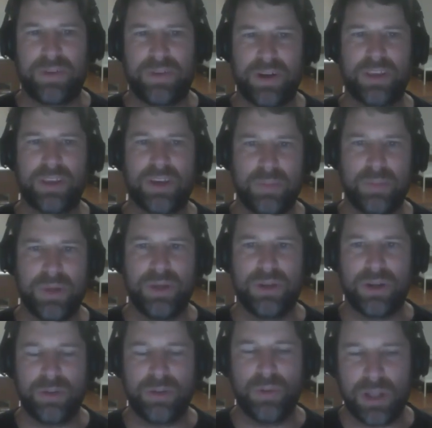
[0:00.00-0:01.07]
of the
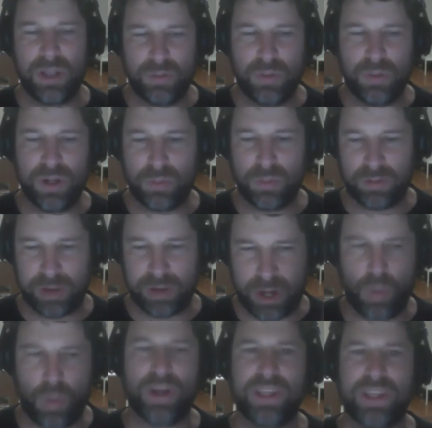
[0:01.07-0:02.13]
computer. And we'll, we'll, we're
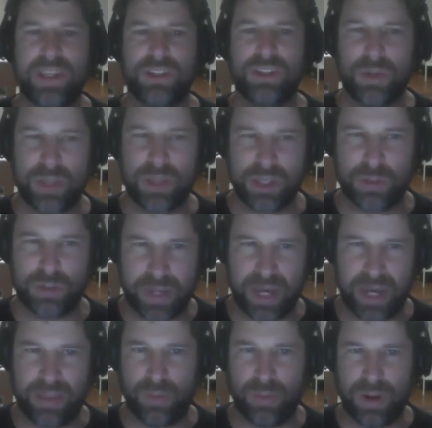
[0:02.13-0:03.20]
recording this, so this will be
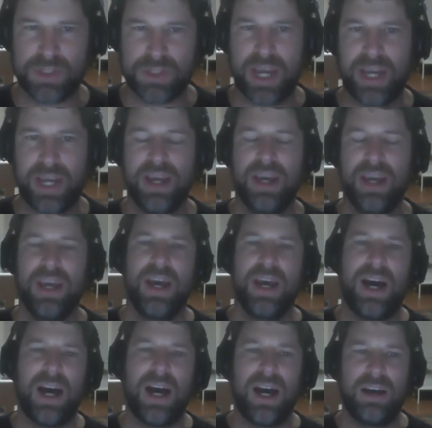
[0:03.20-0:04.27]
on the website
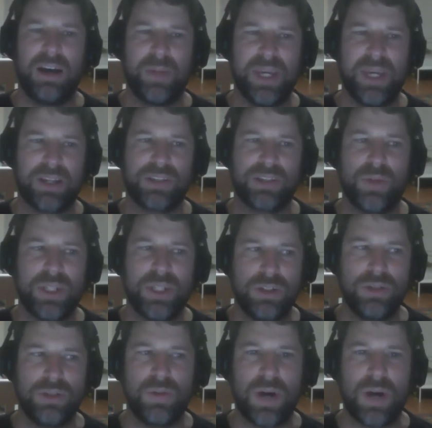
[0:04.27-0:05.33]
uh, because we
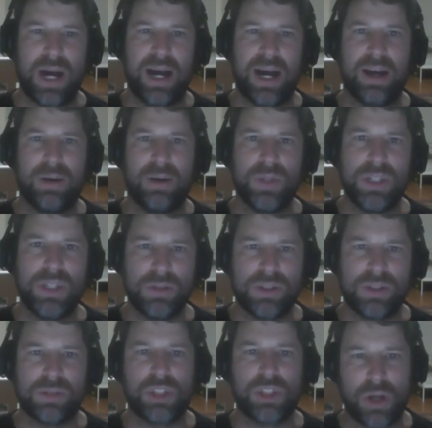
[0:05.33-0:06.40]
do uh, we do
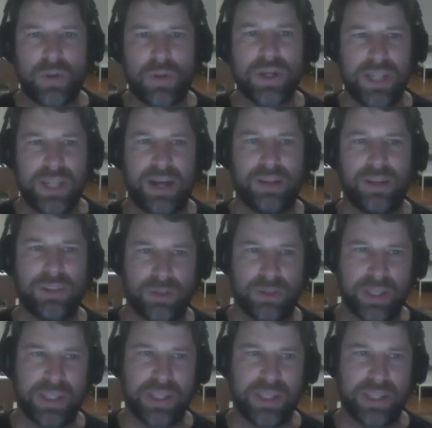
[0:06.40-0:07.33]
some show and tell during these